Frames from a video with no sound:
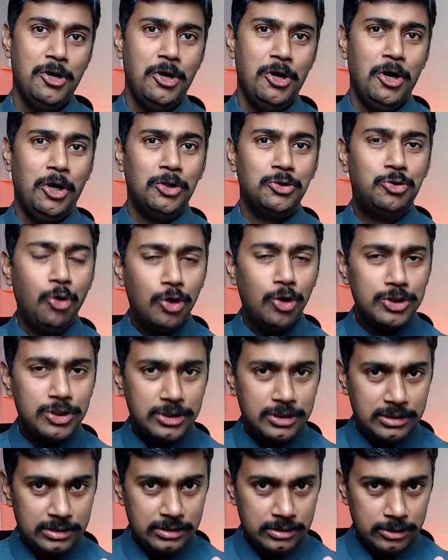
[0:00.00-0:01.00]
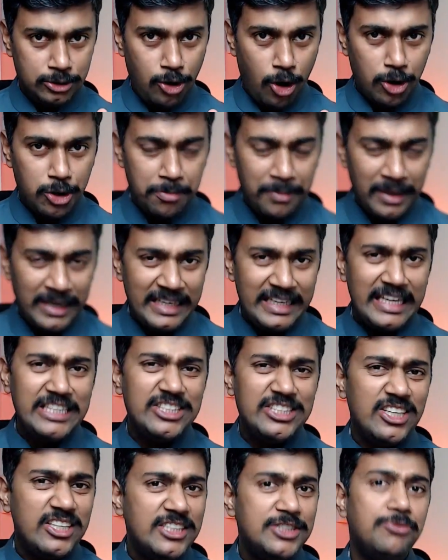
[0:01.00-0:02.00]
Those
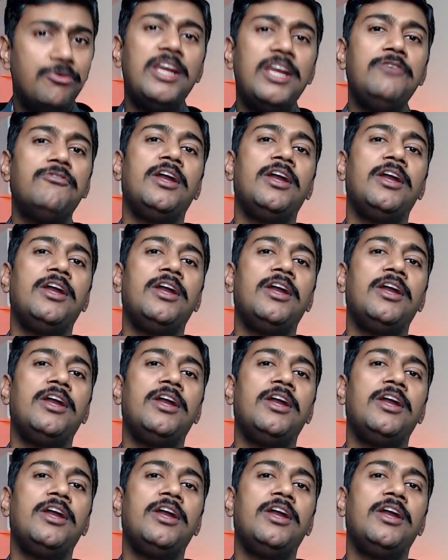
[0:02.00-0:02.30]
documentation is very,